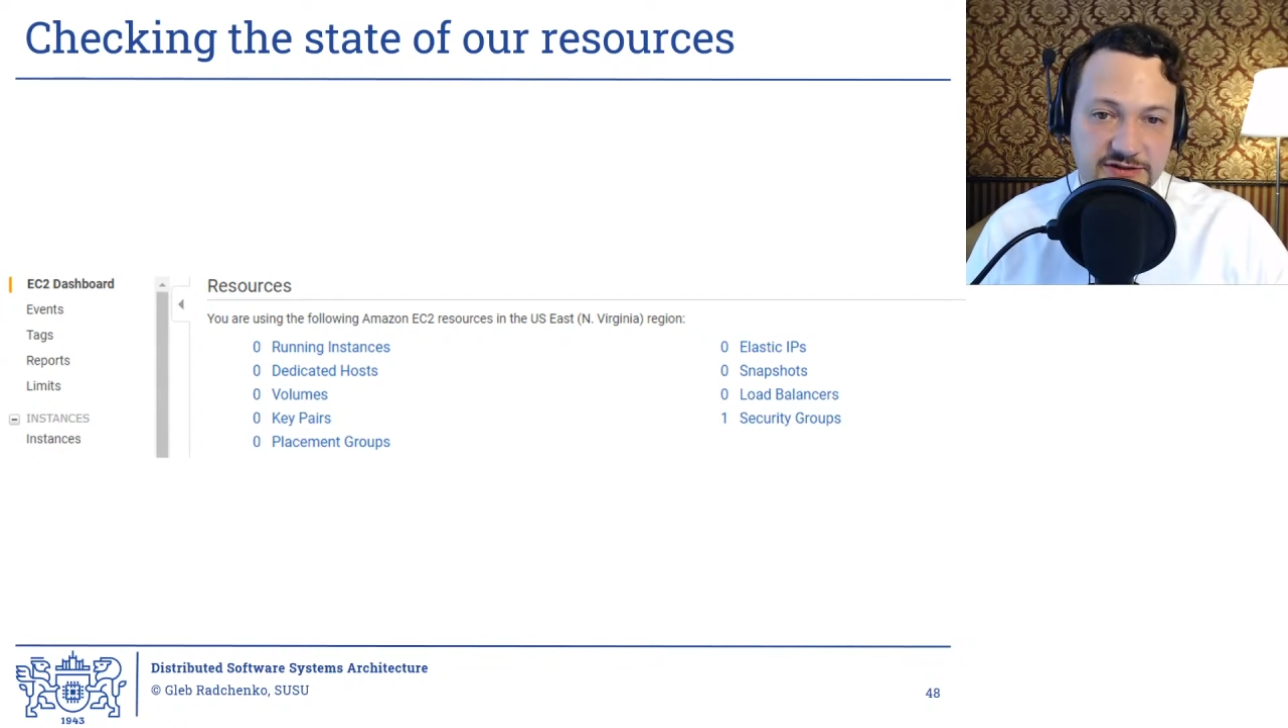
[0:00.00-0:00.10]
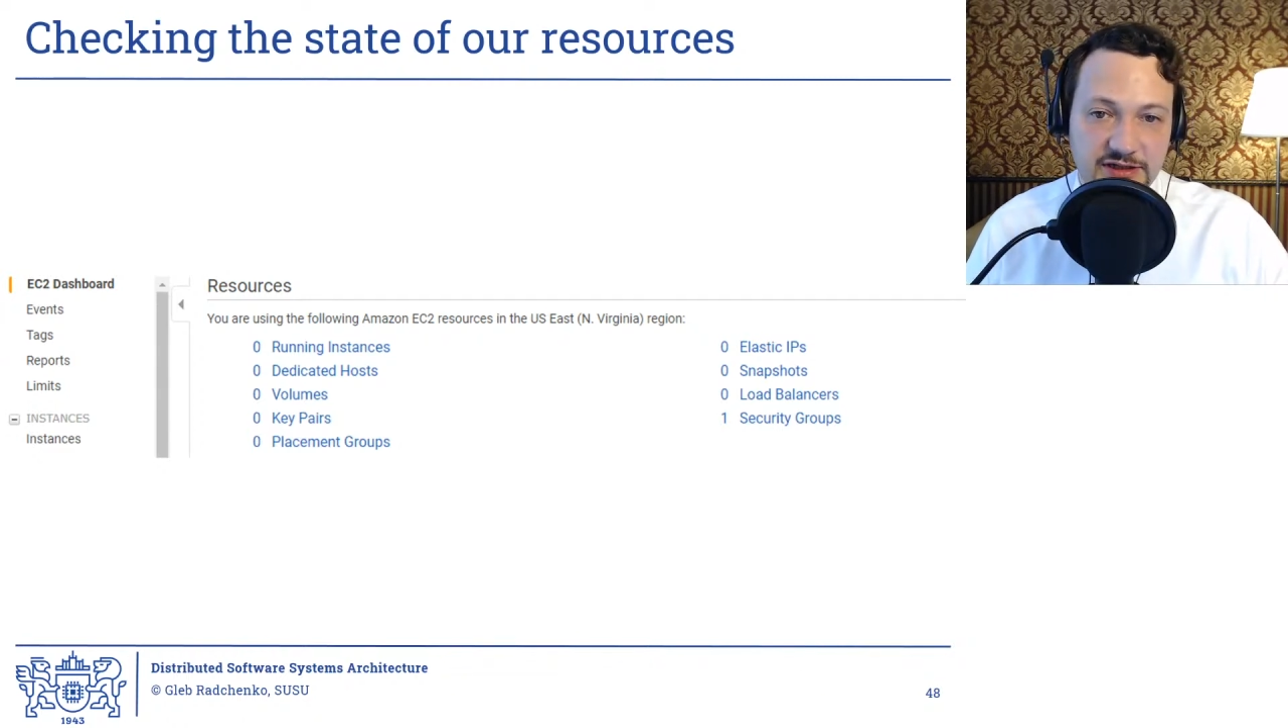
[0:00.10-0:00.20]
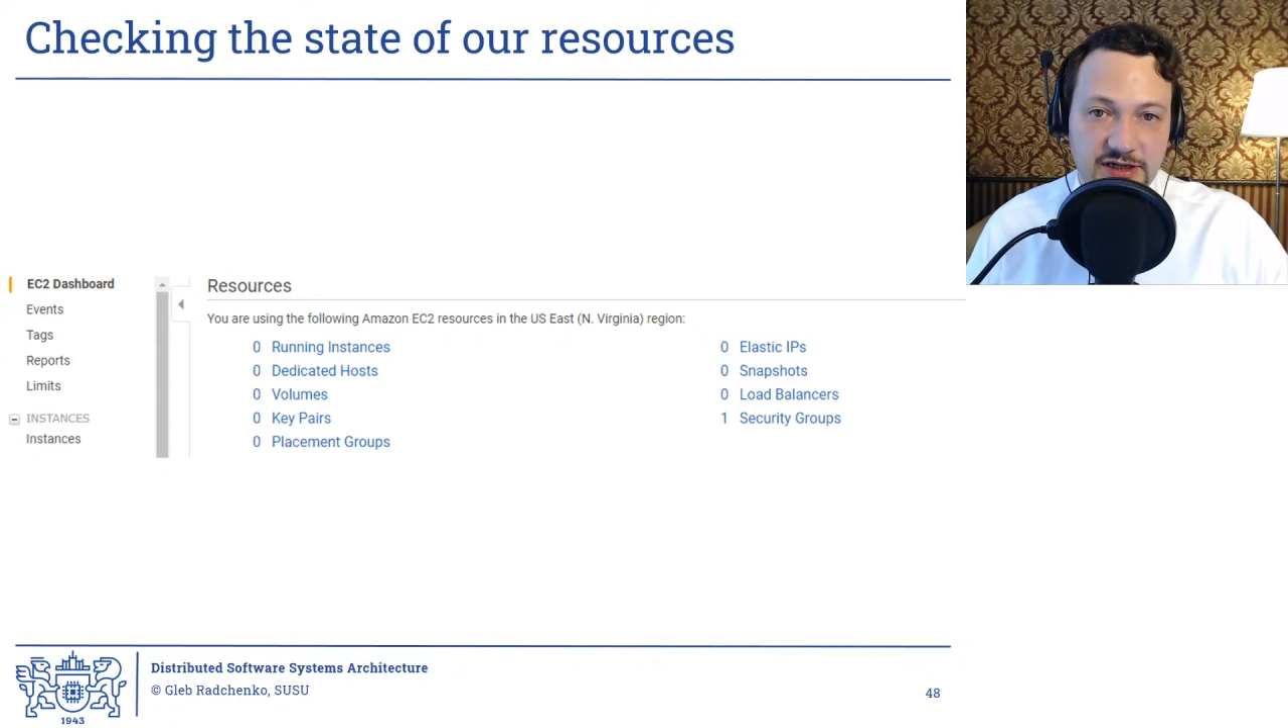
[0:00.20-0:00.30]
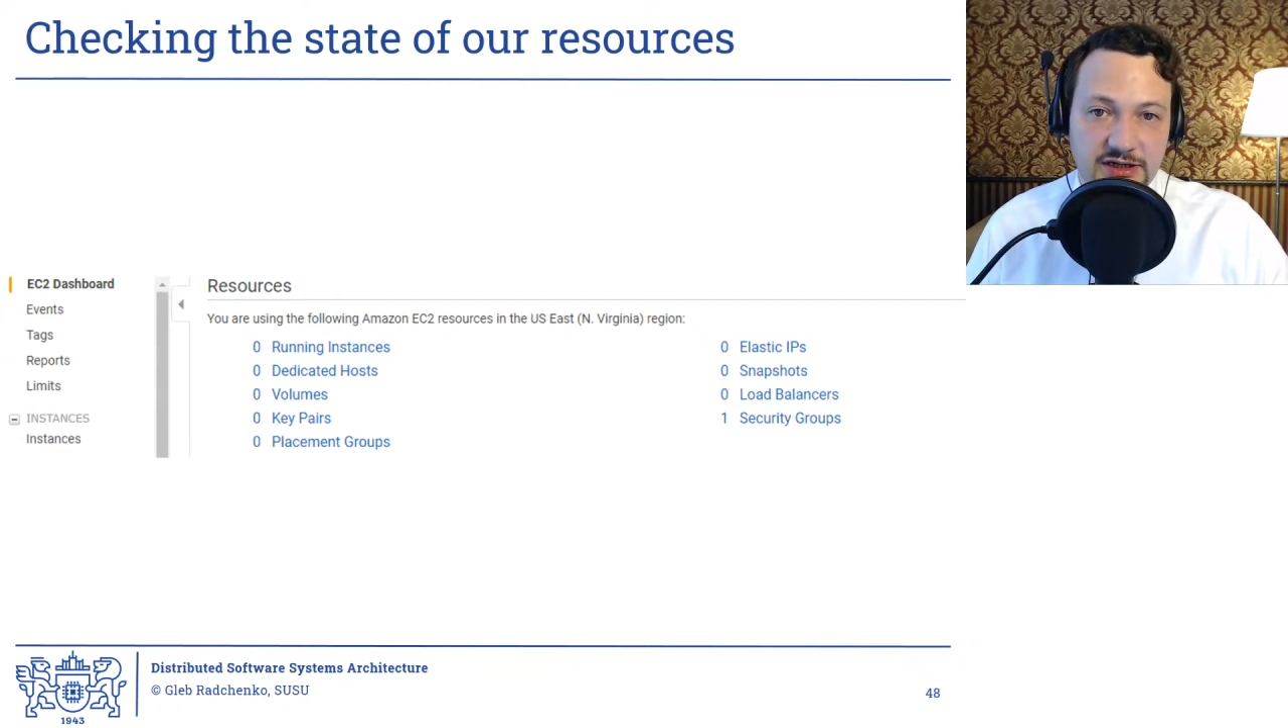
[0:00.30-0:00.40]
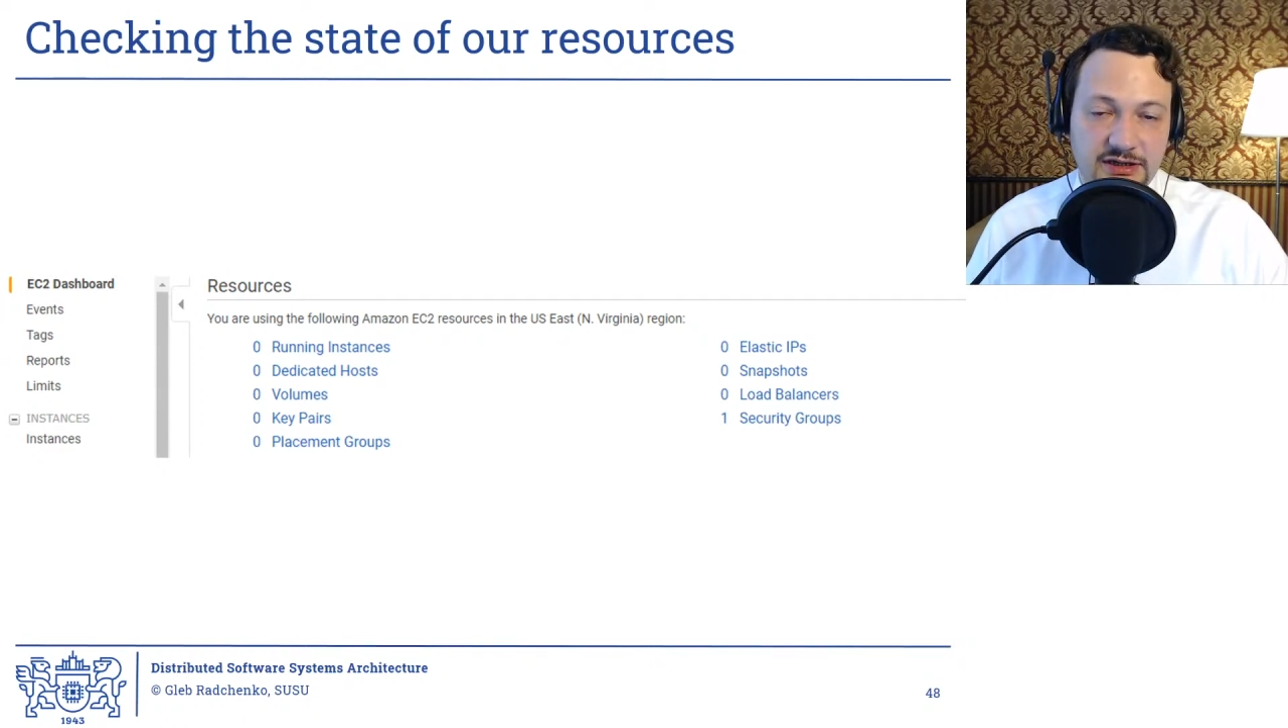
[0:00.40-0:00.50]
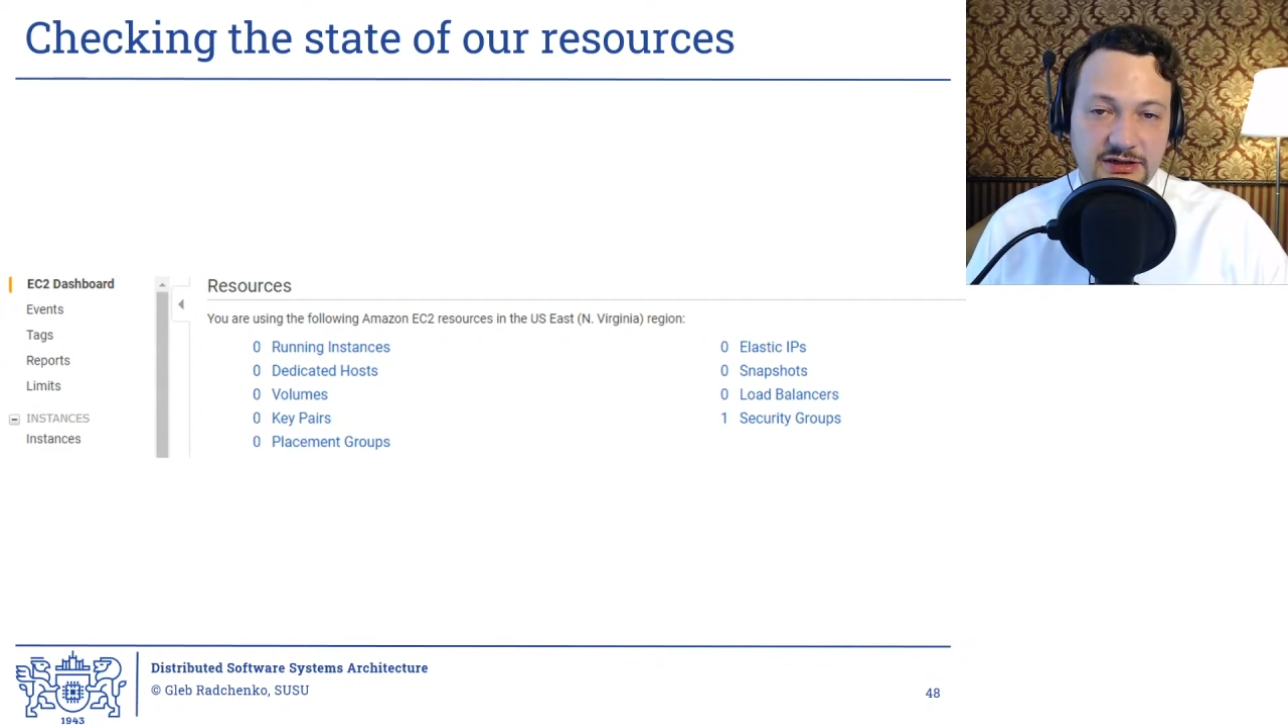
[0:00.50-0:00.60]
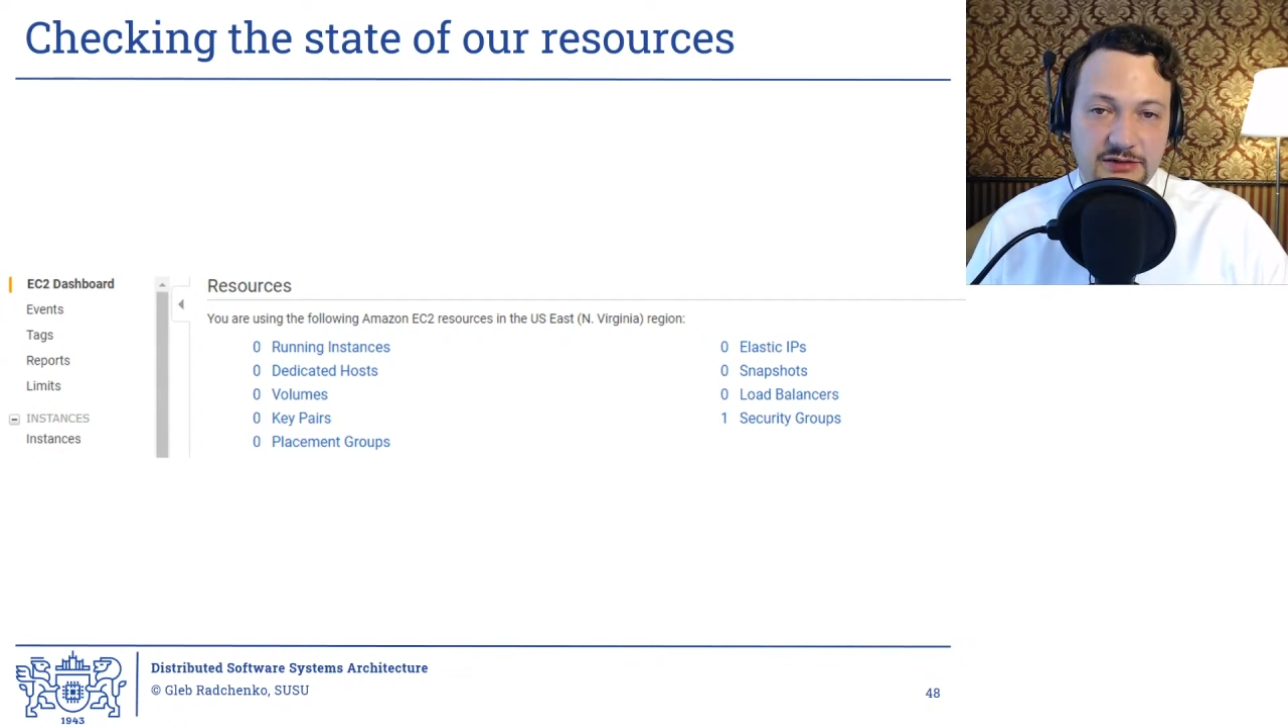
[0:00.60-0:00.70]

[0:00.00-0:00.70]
then